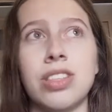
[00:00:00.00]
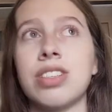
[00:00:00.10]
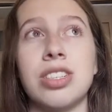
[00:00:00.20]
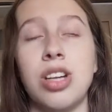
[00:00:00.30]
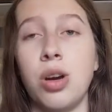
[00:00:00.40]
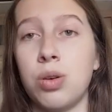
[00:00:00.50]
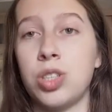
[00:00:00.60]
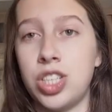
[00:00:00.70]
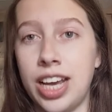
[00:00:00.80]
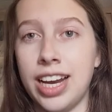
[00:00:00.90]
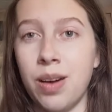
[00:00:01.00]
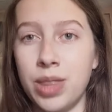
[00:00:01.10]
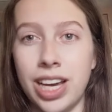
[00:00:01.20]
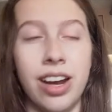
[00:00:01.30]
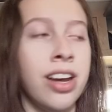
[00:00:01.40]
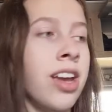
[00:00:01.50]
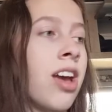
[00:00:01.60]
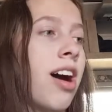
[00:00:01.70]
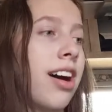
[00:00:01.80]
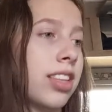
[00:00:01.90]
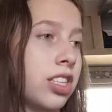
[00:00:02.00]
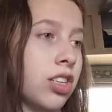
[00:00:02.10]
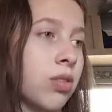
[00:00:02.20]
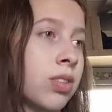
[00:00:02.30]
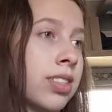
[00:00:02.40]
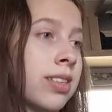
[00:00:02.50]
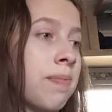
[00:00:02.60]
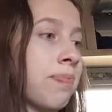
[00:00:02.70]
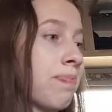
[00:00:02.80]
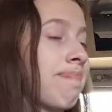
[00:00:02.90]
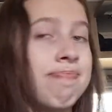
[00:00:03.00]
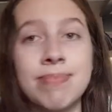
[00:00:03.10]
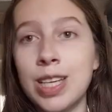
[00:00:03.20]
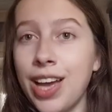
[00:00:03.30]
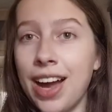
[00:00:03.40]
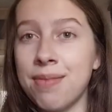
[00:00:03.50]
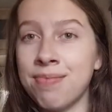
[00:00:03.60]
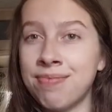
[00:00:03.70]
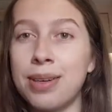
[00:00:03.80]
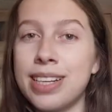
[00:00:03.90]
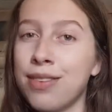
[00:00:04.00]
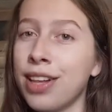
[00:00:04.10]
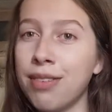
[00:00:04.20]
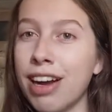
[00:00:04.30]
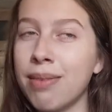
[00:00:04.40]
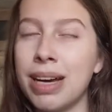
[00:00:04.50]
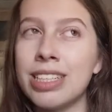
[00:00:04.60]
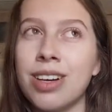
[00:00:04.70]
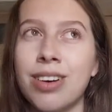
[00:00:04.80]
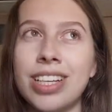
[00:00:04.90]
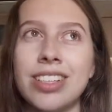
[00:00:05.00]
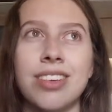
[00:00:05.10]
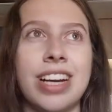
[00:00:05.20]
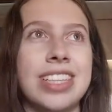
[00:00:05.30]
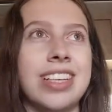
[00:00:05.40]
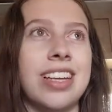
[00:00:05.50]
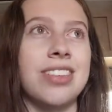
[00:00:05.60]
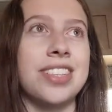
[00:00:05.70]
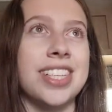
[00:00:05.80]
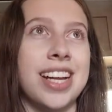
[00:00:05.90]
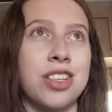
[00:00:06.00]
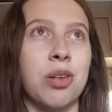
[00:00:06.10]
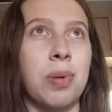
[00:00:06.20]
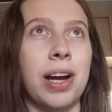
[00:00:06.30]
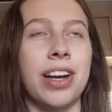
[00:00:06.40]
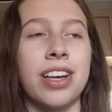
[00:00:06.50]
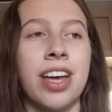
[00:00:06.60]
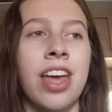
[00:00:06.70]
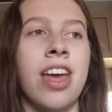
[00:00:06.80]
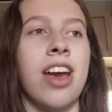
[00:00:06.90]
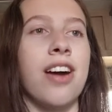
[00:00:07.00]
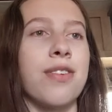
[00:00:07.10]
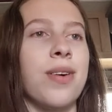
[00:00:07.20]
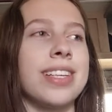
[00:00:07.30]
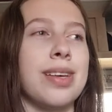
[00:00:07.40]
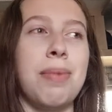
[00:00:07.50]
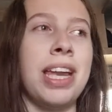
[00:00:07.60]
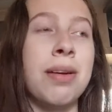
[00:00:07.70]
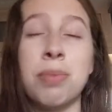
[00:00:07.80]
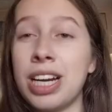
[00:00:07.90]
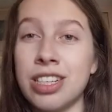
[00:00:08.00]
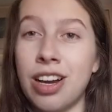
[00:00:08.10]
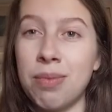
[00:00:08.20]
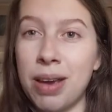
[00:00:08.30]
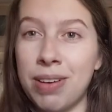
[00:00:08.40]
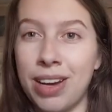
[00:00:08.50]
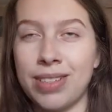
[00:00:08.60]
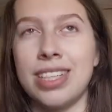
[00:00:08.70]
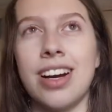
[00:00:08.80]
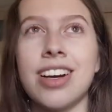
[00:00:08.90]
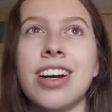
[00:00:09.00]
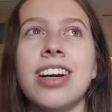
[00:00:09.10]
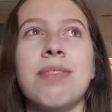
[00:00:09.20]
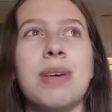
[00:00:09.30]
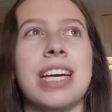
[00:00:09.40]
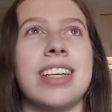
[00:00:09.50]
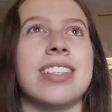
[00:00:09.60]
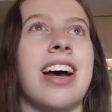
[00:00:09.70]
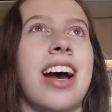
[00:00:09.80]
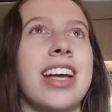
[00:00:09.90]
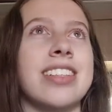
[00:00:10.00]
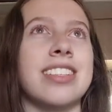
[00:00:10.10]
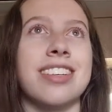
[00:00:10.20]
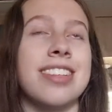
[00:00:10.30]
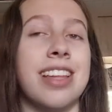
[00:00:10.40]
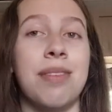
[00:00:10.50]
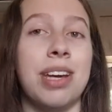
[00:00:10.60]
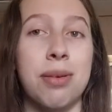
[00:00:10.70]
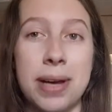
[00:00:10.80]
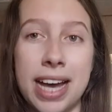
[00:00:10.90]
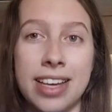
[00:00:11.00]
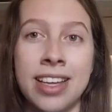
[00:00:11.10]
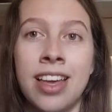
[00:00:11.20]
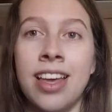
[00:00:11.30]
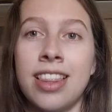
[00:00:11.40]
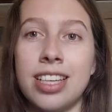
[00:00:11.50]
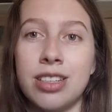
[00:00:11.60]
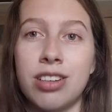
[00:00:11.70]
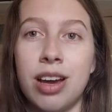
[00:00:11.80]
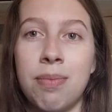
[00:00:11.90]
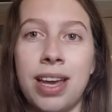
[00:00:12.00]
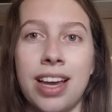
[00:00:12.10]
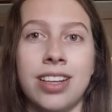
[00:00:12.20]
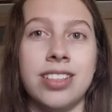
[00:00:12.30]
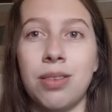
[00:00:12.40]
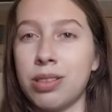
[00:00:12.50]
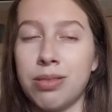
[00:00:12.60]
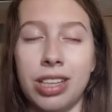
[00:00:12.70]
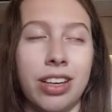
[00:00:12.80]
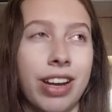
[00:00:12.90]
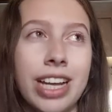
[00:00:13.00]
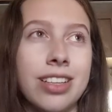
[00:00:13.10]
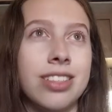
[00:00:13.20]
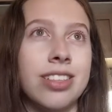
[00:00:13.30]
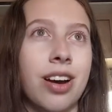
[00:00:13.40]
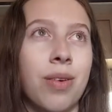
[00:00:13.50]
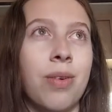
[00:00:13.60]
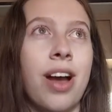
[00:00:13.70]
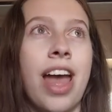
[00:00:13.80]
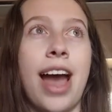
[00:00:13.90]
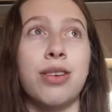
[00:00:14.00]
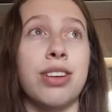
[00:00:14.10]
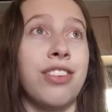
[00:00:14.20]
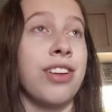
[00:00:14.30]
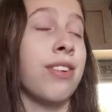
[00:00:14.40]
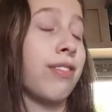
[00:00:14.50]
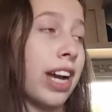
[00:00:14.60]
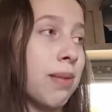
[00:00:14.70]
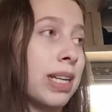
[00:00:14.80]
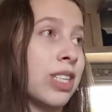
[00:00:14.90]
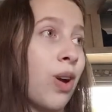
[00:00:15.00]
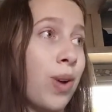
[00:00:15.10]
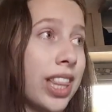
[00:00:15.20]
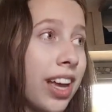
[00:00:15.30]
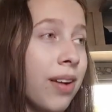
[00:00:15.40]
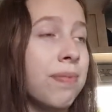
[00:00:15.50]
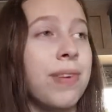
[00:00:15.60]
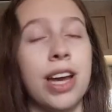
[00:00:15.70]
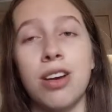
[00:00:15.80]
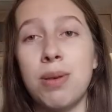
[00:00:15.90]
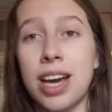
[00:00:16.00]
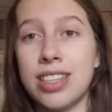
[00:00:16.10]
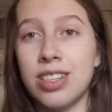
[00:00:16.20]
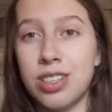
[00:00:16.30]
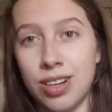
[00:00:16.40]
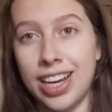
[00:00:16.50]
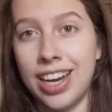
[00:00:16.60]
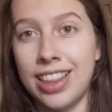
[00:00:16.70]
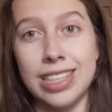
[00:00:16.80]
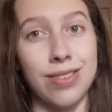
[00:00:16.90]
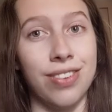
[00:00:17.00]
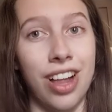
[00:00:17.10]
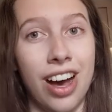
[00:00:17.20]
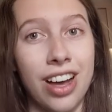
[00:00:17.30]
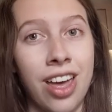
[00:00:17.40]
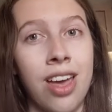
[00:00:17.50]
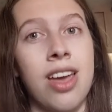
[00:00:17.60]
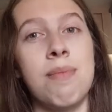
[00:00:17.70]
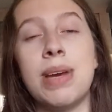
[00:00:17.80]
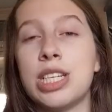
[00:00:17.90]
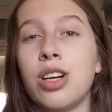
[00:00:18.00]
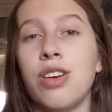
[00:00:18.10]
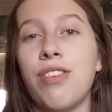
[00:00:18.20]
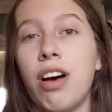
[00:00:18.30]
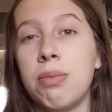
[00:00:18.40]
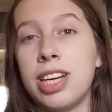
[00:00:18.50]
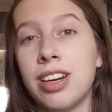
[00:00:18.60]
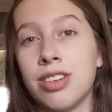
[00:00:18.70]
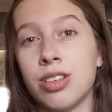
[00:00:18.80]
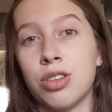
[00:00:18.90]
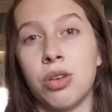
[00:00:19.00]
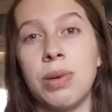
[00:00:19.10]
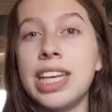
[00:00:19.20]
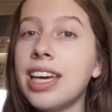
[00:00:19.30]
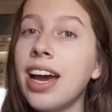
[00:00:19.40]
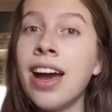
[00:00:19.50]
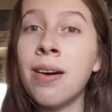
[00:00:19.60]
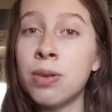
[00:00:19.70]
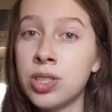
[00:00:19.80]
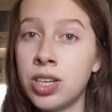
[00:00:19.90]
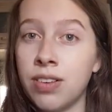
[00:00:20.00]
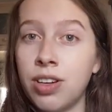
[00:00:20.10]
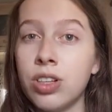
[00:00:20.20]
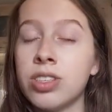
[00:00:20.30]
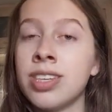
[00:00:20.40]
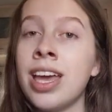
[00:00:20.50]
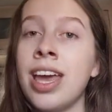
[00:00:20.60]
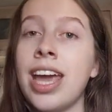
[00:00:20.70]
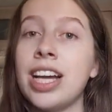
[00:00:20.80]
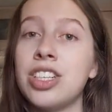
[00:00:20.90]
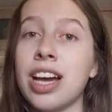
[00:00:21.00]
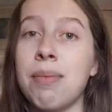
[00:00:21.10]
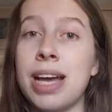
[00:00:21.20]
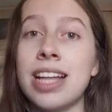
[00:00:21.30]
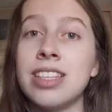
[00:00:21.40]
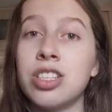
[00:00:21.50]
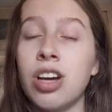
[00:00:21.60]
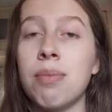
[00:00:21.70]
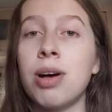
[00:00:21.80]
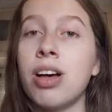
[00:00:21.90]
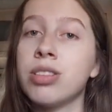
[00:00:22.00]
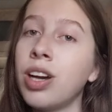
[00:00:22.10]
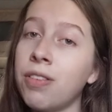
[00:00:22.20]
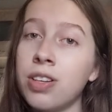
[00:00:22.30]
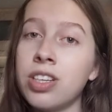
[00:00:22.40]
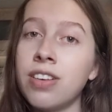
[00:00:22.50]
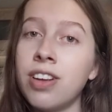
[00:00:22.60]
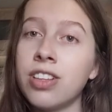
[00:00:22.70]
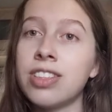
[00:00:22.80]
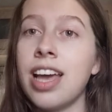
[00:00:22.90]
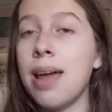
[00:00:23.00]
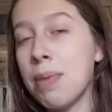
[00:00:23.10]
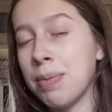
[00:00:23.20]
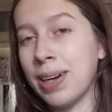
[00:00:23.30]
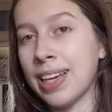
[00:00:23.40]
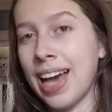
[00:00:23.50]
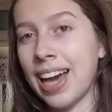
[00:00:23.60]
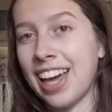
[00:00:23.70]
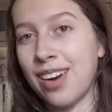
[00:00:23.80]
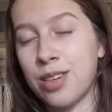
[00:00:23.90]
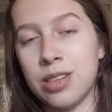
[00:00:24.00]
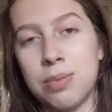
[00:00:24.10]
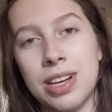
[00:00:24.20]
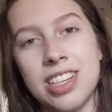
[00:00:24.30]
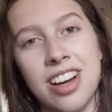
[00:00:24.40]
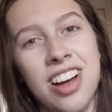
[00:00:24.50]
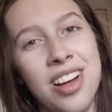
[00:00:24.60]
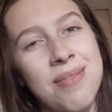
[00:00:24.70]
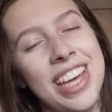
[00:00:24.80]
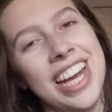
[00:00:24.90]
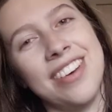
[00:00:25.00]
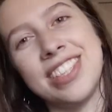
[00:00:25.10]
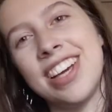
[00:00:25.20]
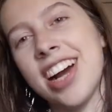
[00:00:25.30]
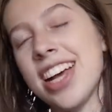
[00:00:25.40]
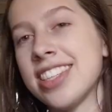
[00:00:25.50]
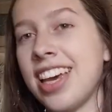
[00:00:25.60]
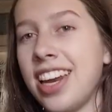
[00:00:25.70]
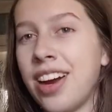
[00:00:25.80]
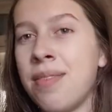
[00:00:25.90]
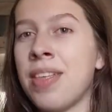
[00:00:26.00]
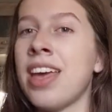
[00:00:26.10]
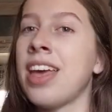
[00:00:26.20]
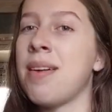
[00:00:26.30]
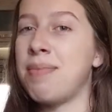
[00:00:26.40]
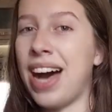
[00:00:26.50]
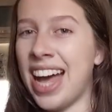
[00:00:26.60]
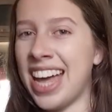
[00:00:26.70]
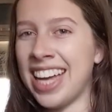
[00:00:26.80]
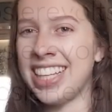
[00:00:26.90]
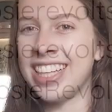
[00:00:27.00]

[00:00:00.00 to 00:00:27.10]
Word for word: There's no shade out there on the dunes. So yeah, I would definitely recommend going to Great Sand Dunes National Park. Of course, it made an impression on me when I was younger because I suggested that we go back this trip and it was really great. So I would definitely recommend going there. I hope you guys enjoyed this vlog. Make sure to follow me on all social media at Rosie Revolts and check out my Etsy shop also at Rosie Revolts and my book at GetOutdoorsBook.com and I will see you guys later. Bye!